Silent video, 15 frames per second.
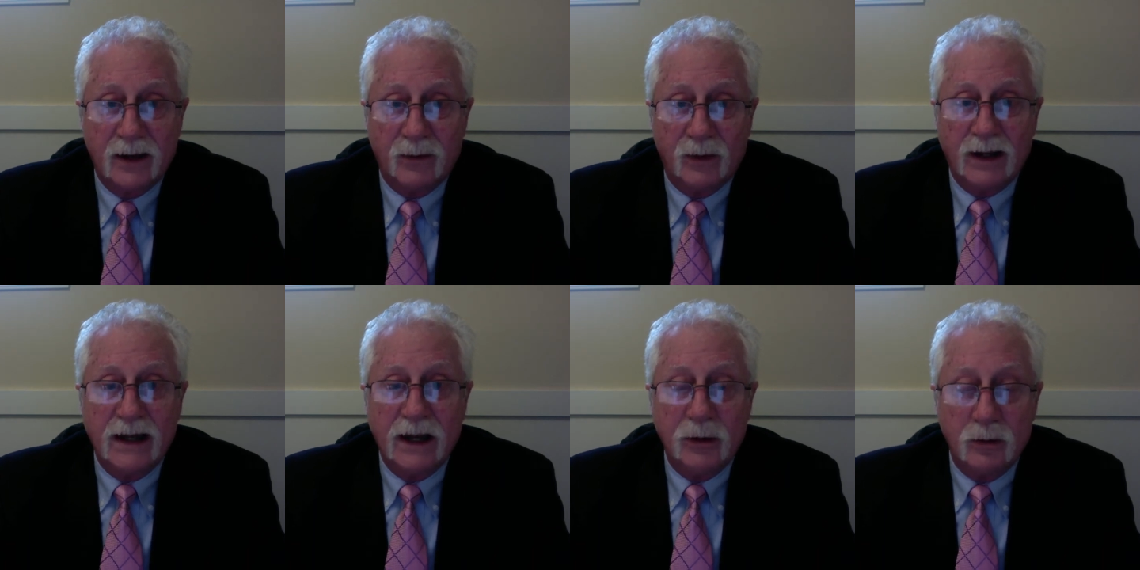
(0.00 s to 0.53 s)
We
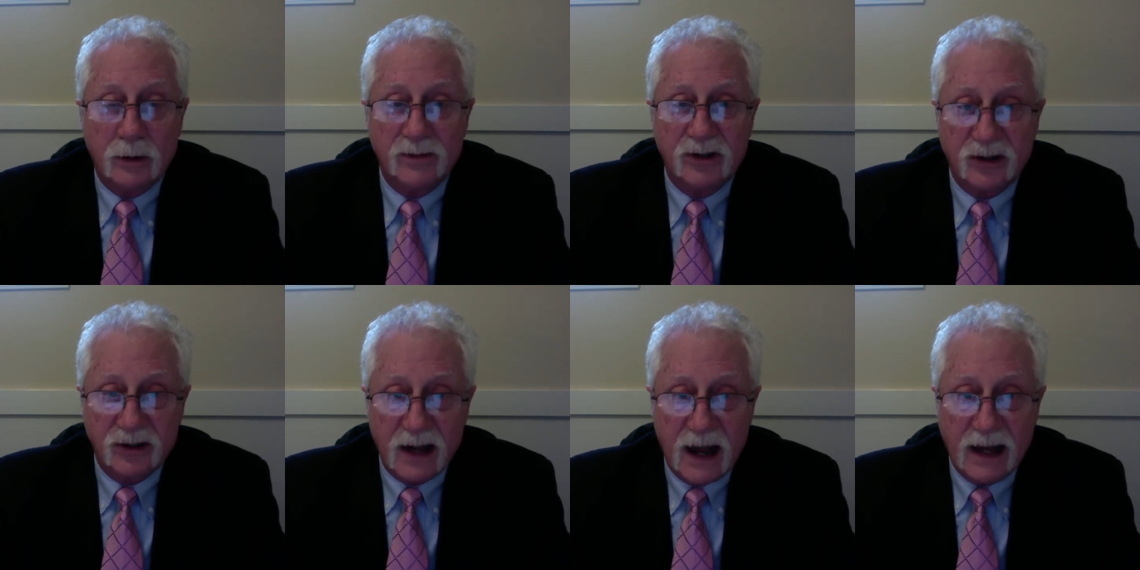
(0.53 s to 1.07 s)
need to
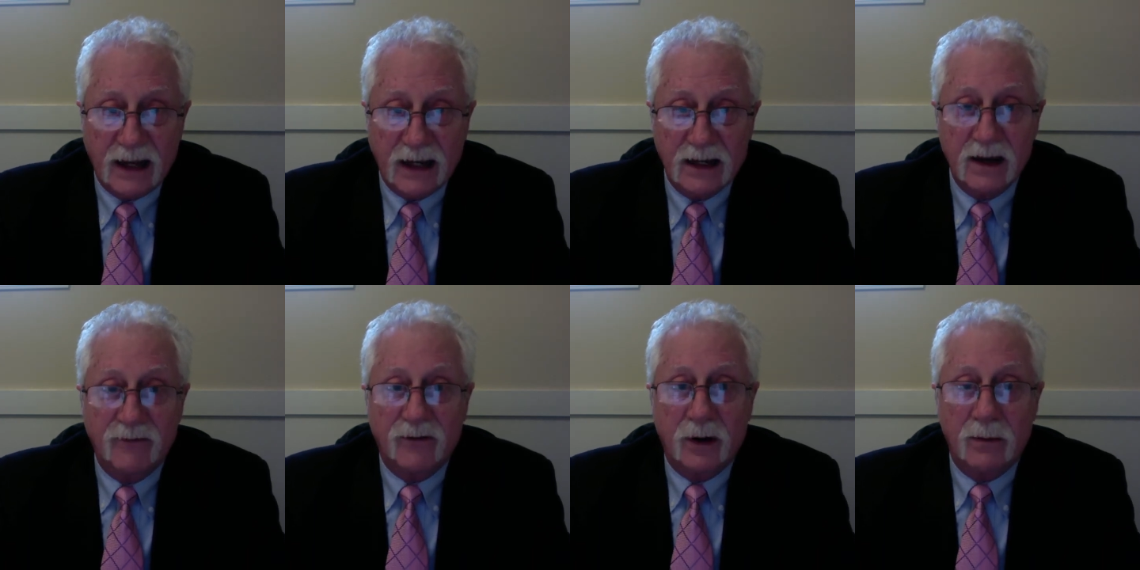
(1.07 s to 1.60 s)

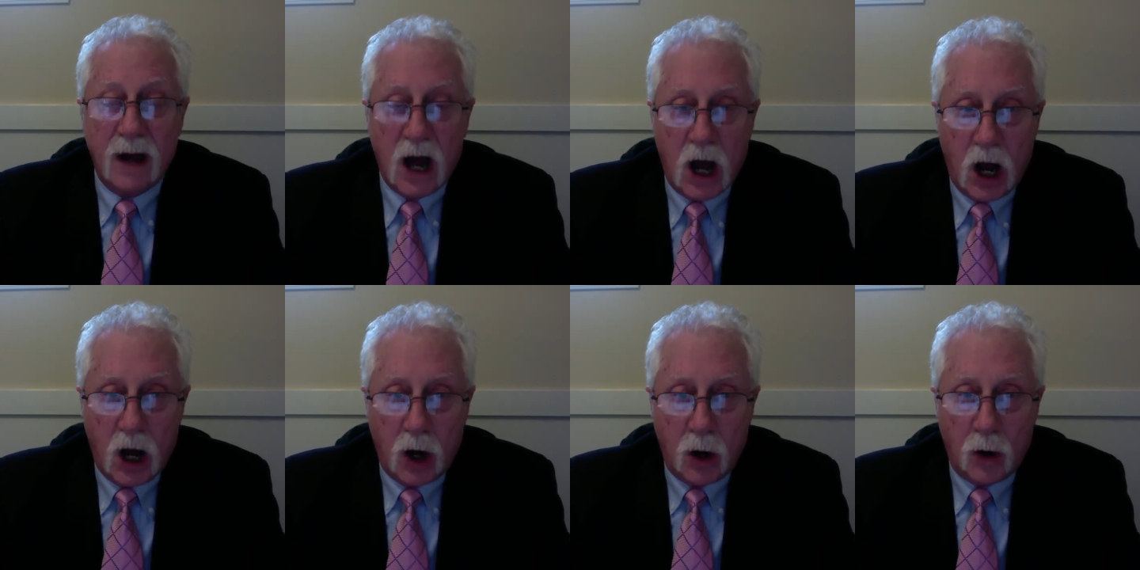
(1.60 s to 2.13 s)
abstain from
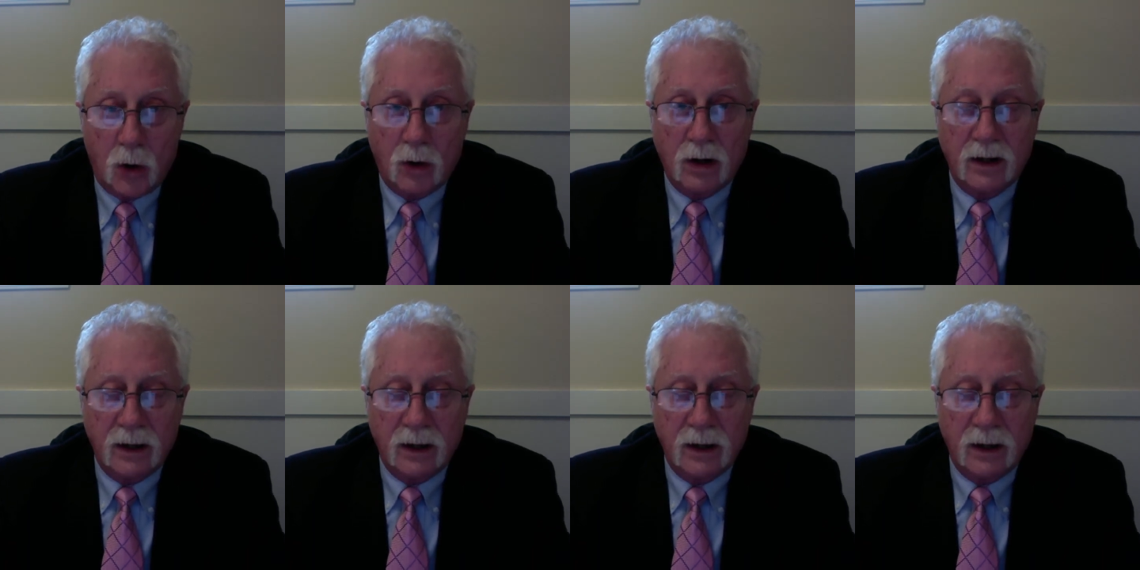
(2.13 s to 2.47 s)
all